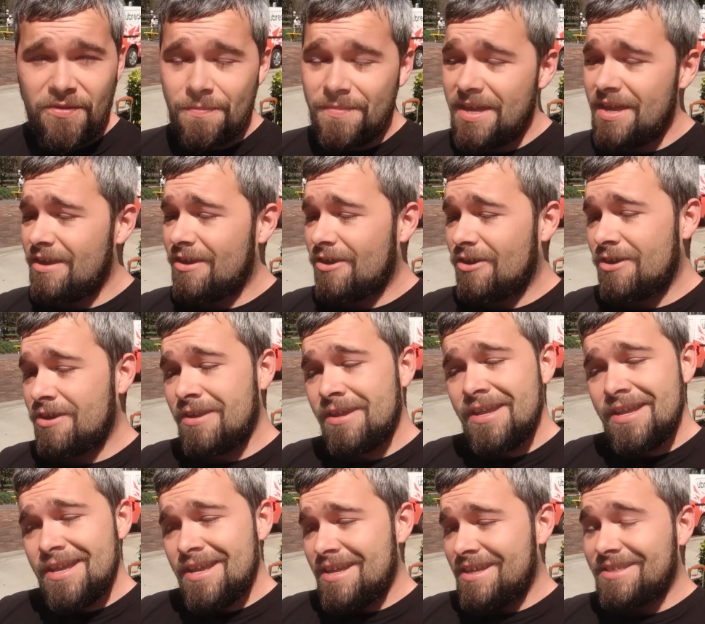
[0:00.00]
of them here,
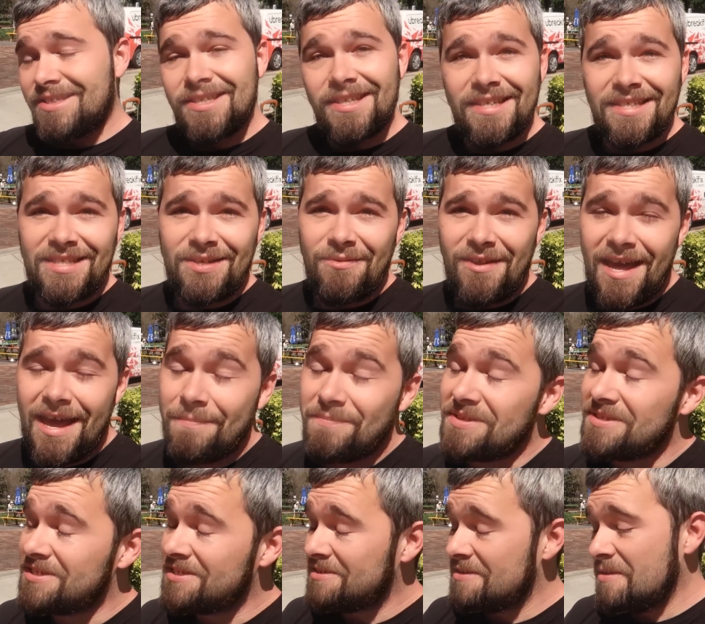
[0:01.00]
so let's see what
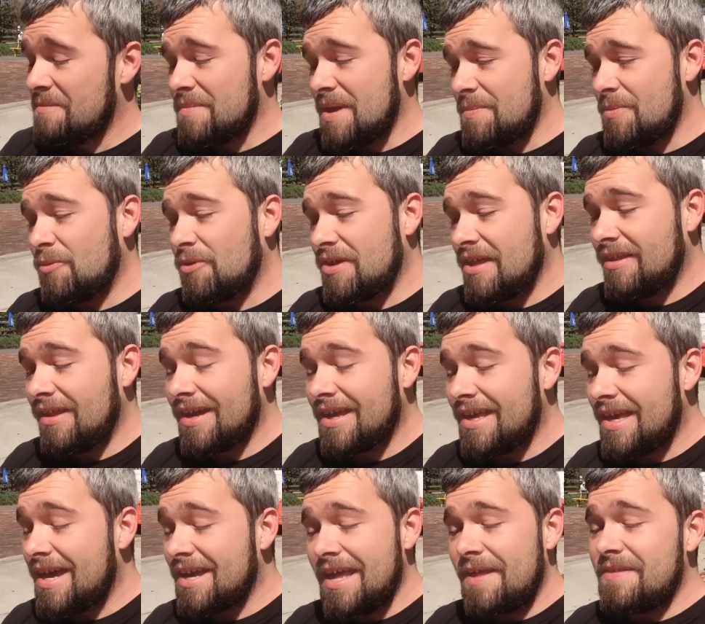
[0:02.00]
happens. Maybe we'll get
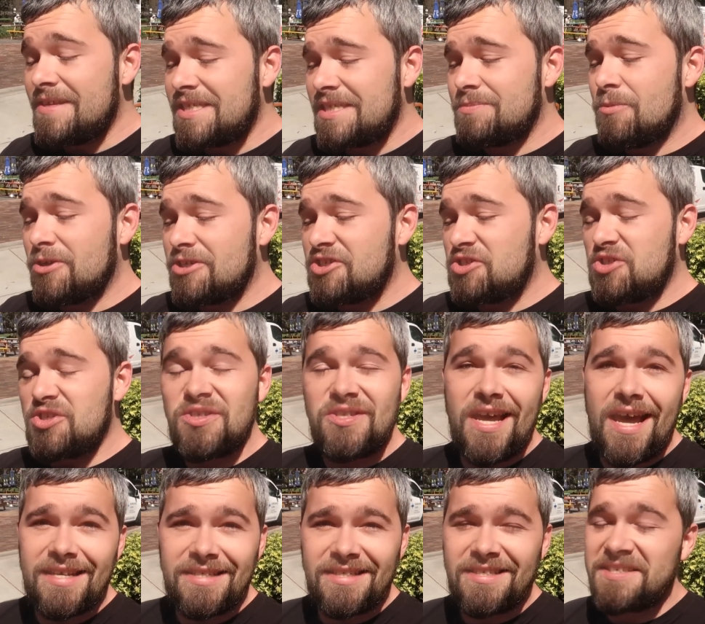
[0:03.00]
lucky. Again, this is more just a
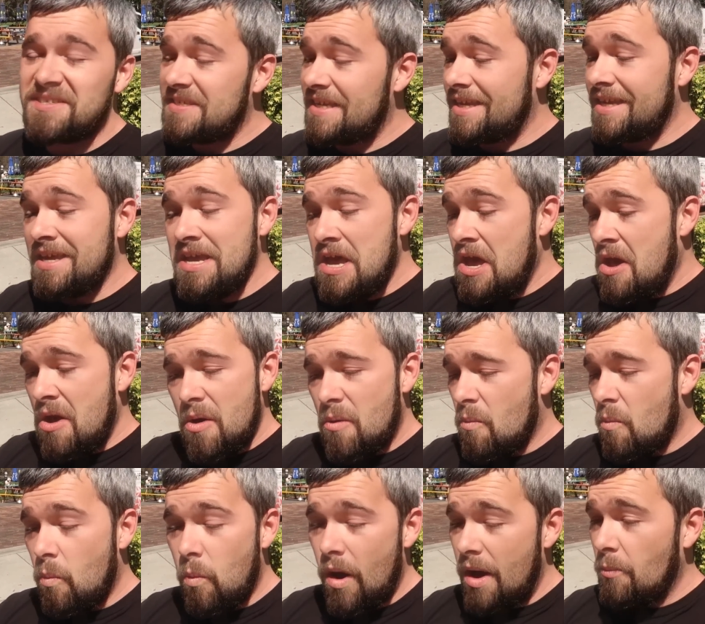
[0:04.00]
test to see
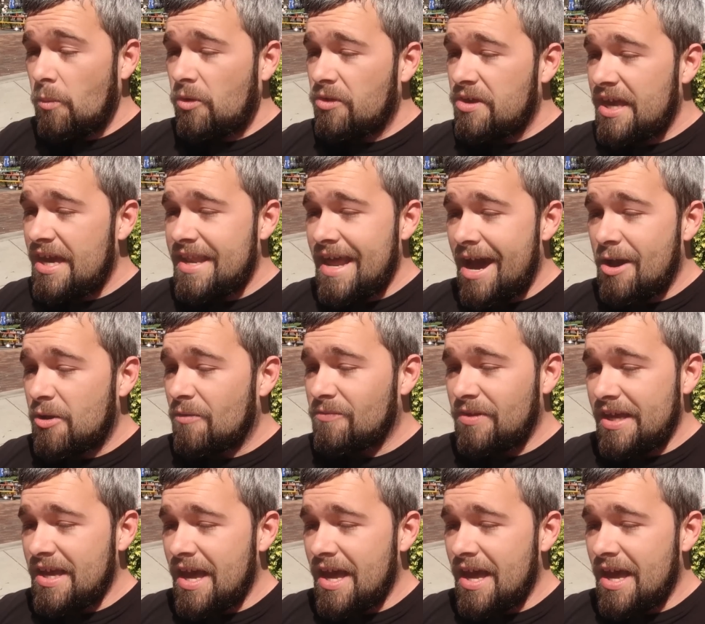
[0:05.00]
what we'll get out of